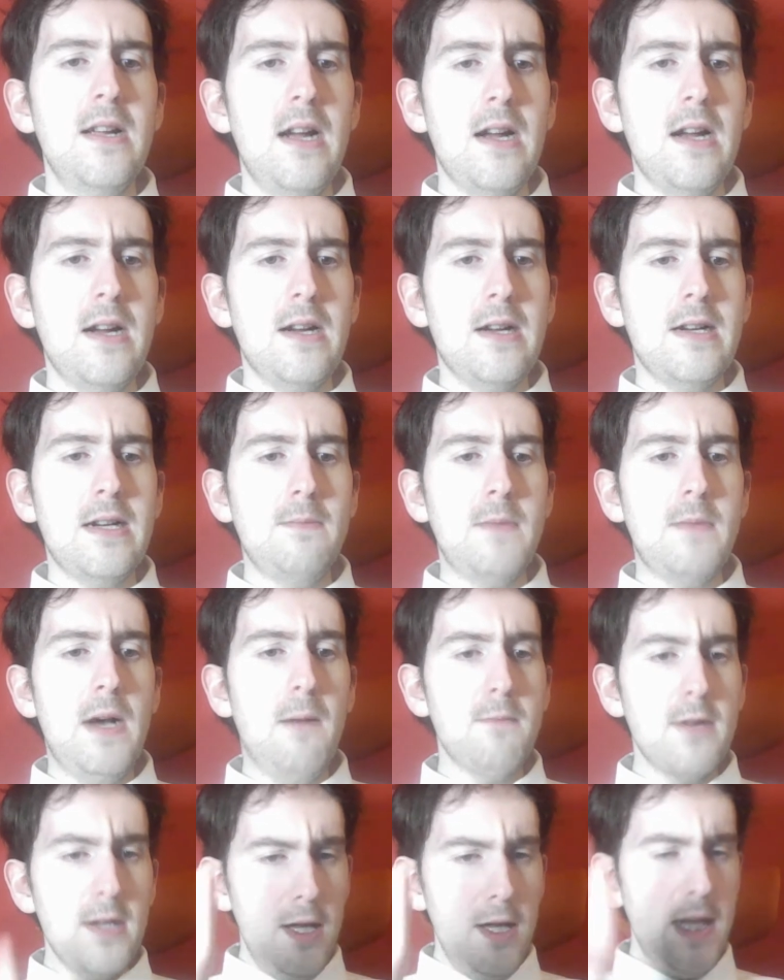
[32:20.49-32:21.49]
I'm
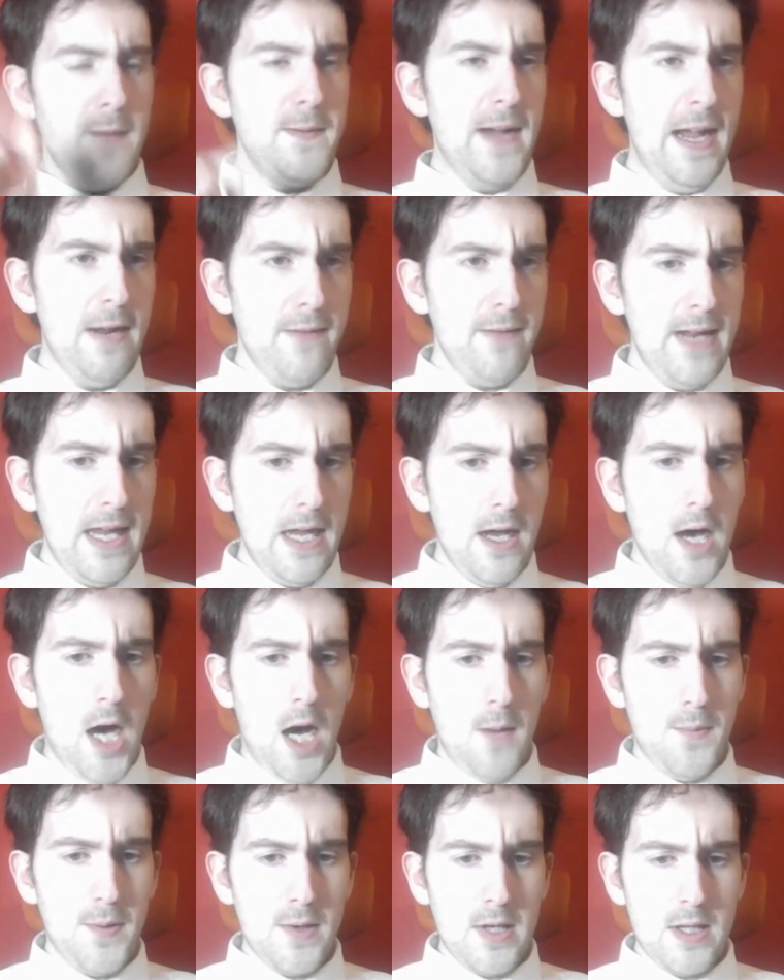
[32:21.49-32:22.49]
going to go quickly
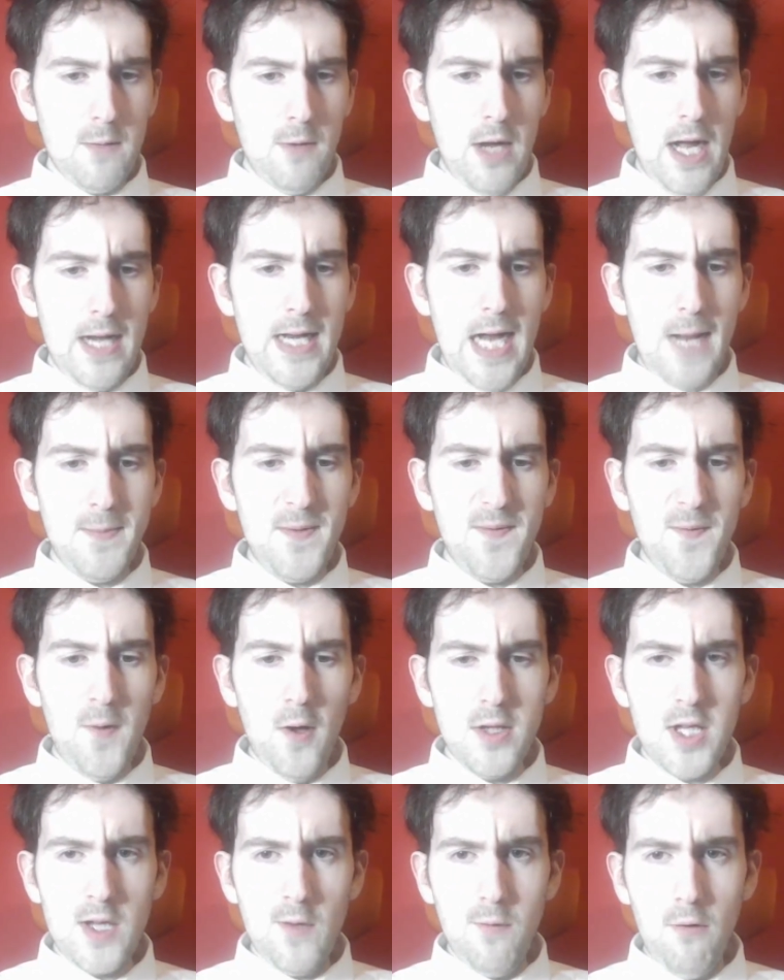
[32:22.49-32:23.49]
up, because I want to know,
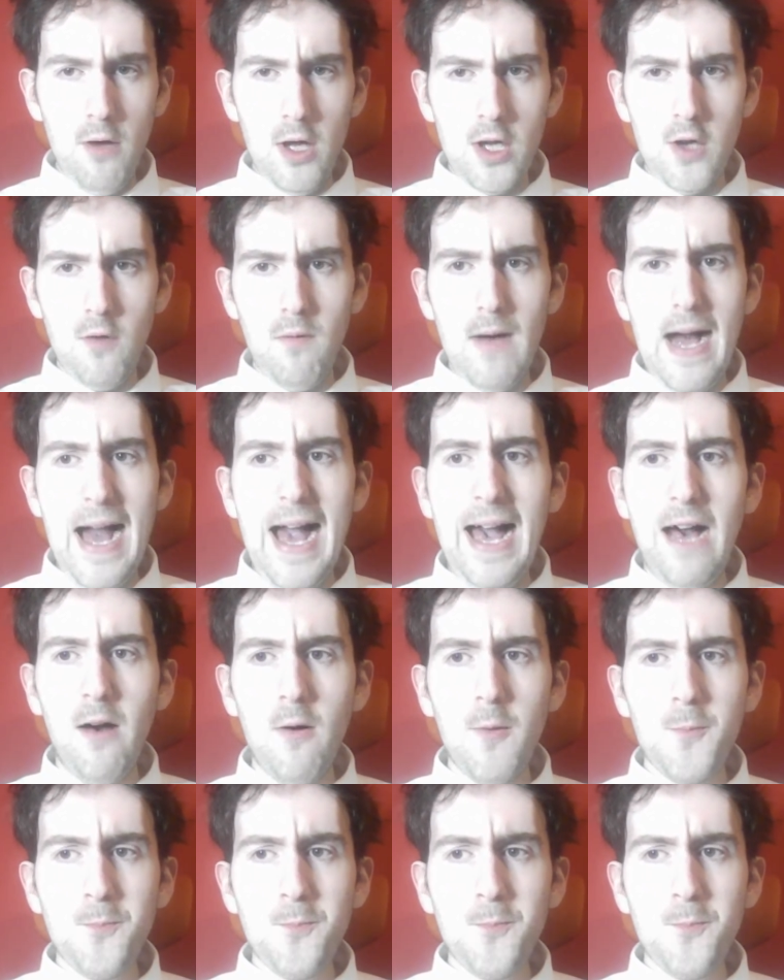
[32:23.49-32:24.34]
before the quarter quell,